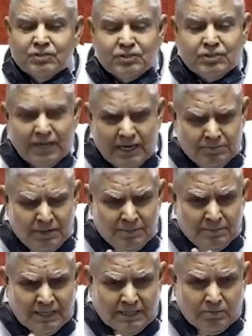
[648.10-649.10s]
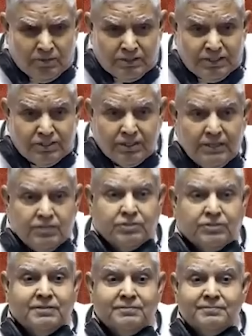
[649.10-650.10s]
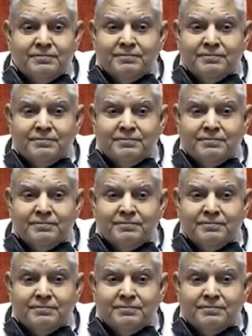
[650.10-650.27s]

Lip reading: Threadbare matter was discussed.